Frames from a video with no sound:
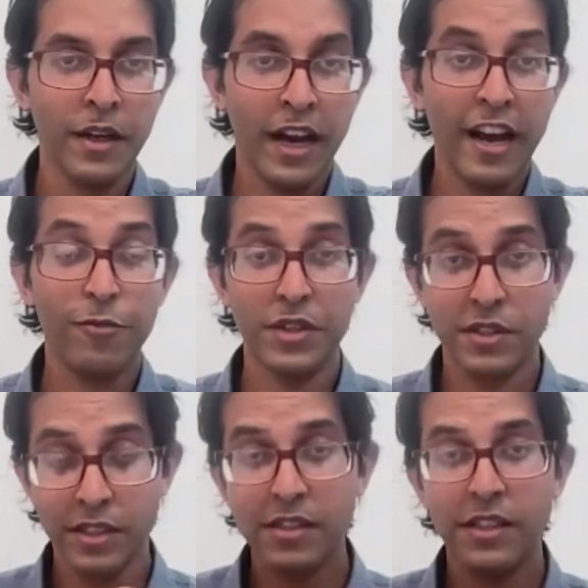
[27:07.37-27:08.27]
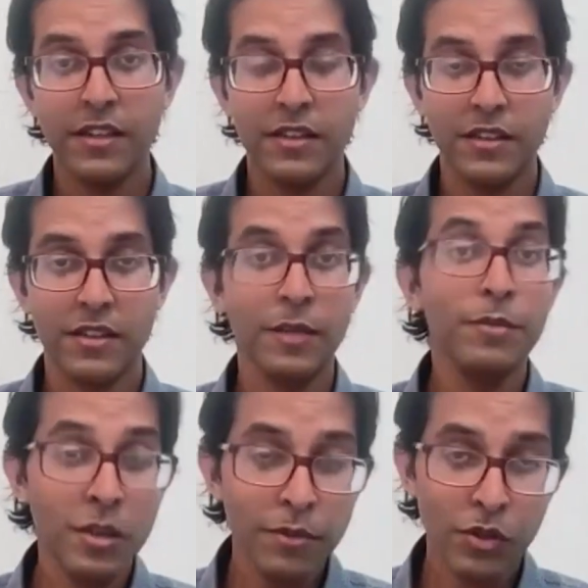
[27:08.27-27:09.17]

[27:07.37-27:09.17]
have persistent symptoms,